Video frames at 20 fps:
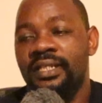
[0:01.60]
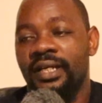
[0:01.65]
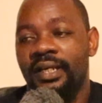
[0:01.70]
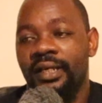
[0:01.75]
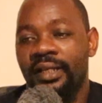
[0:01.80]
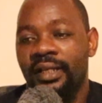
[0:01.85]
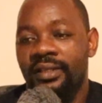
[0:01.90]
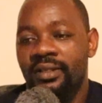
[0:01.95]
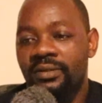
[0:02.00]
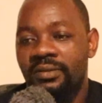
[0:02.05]

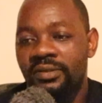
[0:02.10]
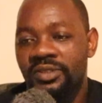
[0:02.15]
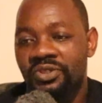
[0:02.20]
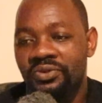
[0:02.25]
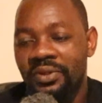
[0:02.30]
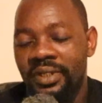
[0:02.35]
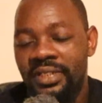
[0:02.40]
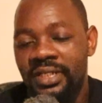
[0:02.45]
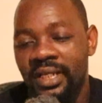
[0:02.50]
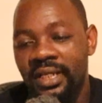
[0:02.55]
Zechariah the
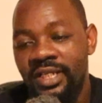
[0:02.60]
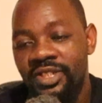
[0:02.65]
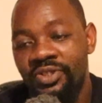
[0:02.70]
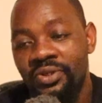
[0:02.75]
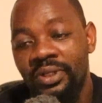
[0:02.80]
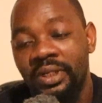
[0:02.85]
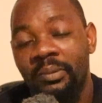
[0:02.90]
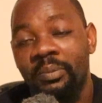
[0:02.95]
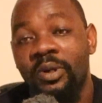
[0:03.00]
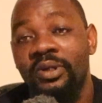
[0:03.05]
Ghostwriter. Let's
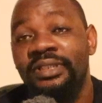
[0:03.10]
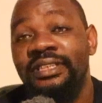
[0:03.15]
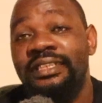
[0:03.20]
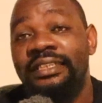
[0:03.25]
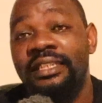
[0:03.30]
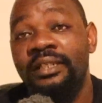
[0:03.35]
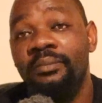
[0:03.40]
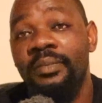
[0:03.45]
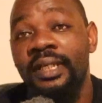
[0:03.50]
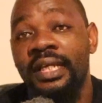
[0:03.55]
talk about
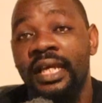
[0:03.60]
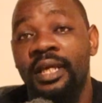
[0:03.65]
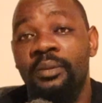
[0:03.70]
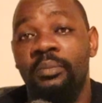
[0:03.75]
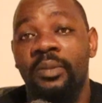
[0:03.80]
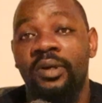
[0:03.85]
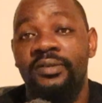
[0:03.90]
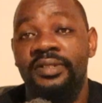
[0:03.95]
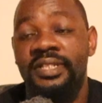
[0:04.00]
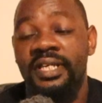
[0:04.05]
steaming
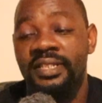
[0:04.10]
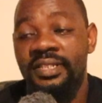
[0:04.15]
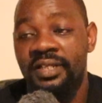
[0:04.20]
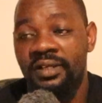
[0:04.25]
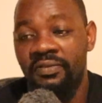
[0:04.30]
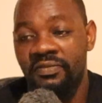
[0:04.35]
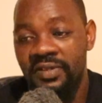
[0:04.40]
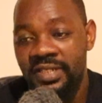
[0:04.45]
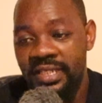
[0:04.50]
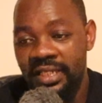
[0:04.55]
at mountains,
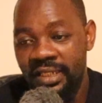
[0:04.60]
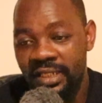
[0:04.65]
rivers